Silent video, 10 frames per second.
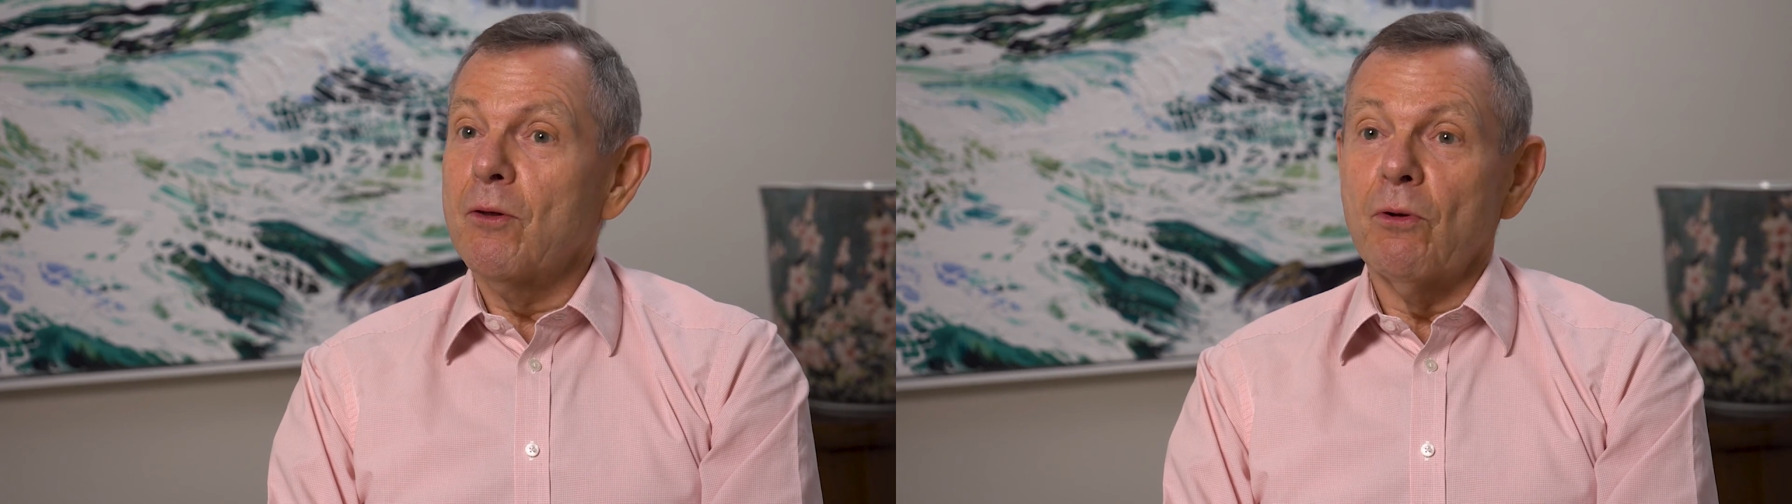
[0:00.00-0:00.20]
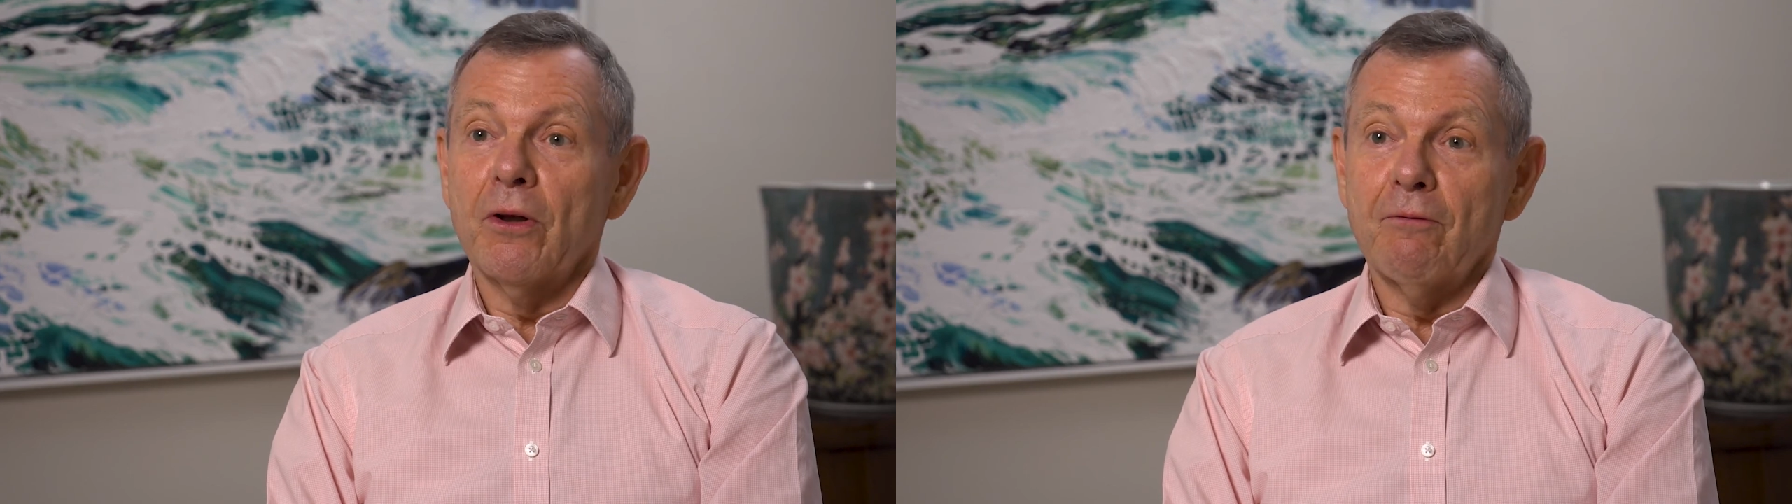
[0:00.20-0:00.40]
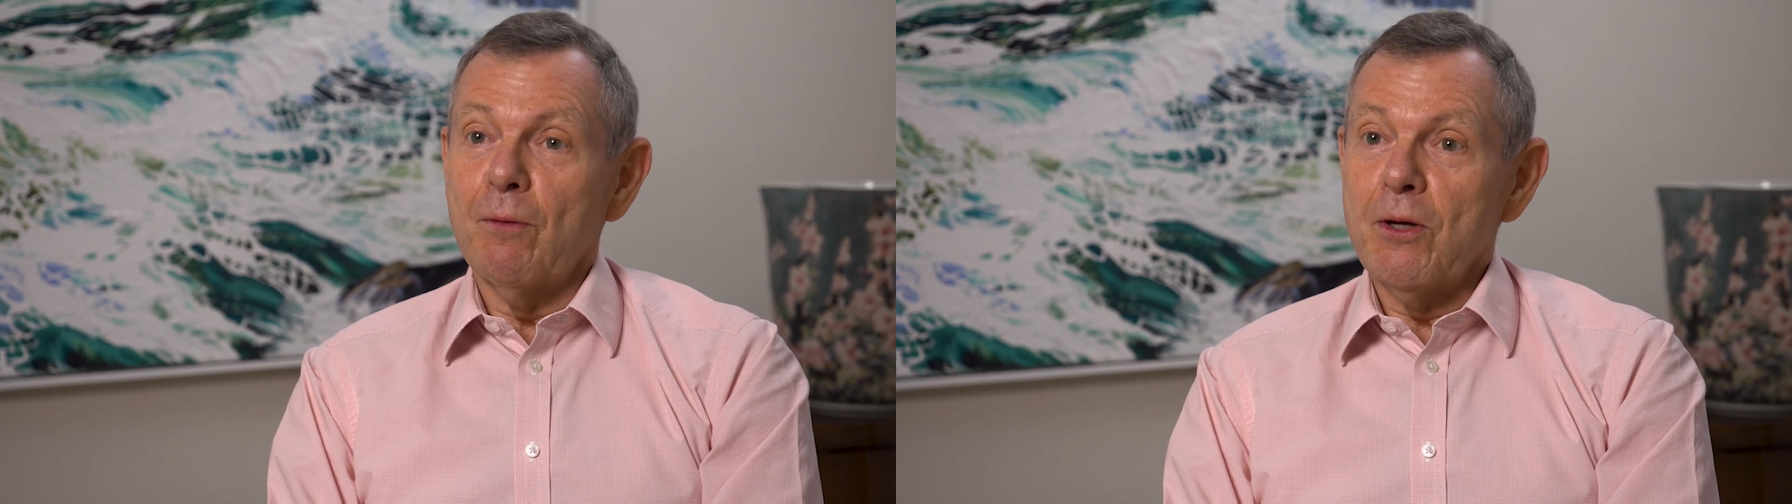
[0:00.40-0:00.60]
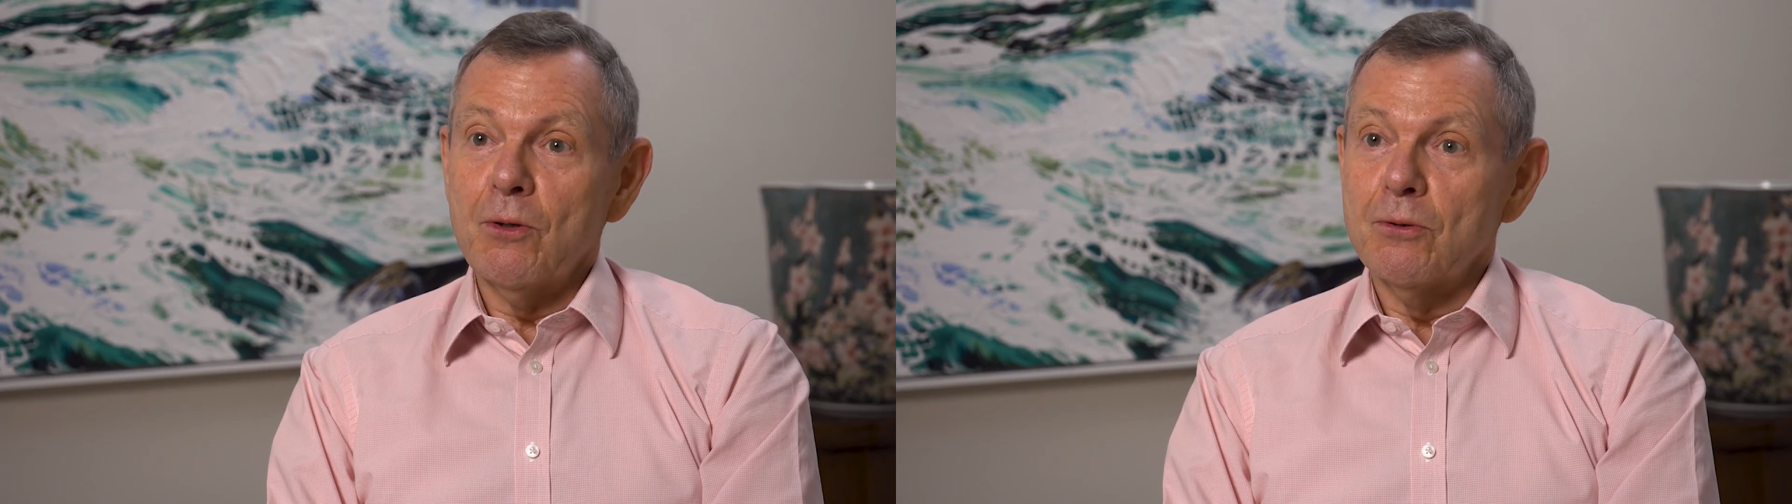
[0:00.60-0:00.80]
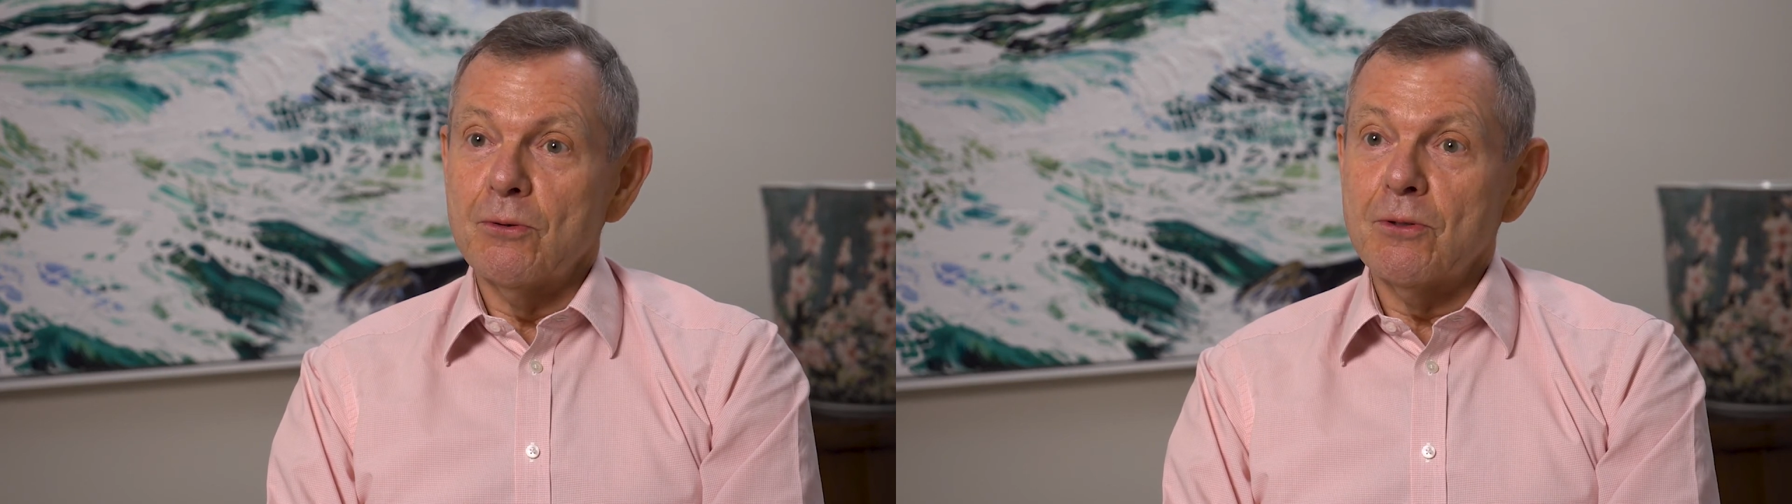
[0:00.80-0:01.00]
that will never be
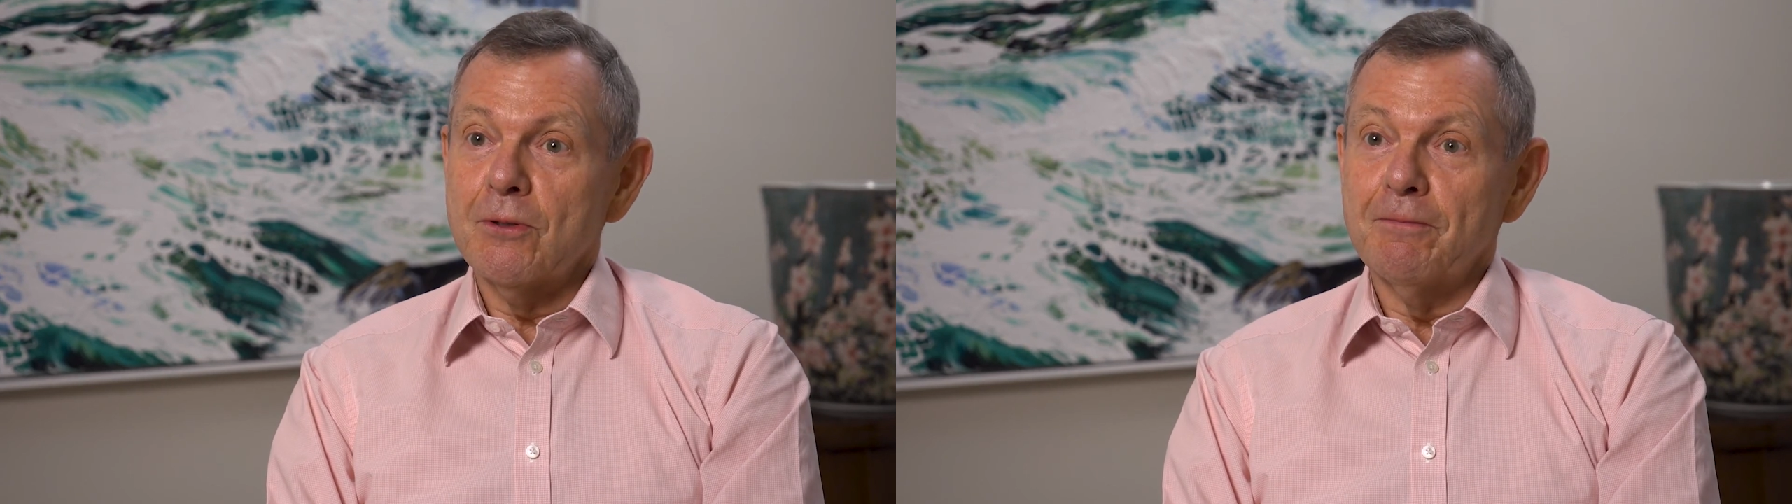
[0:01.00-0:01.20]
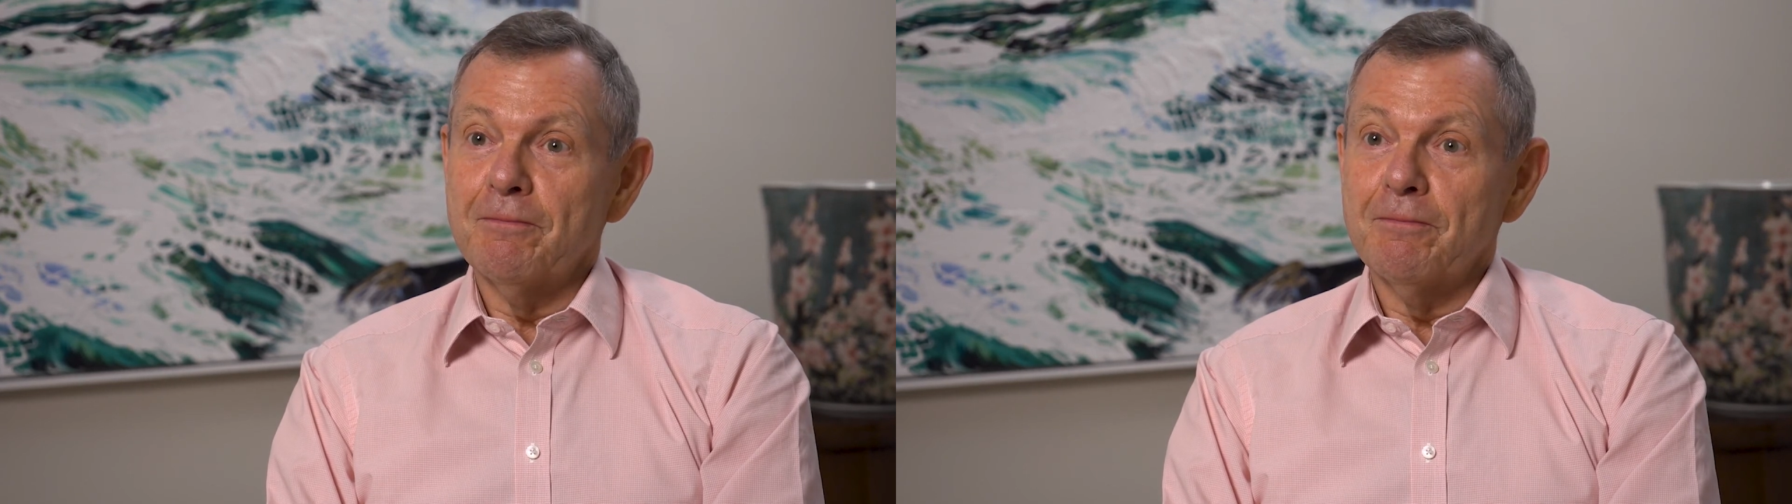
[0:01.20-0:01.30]
used.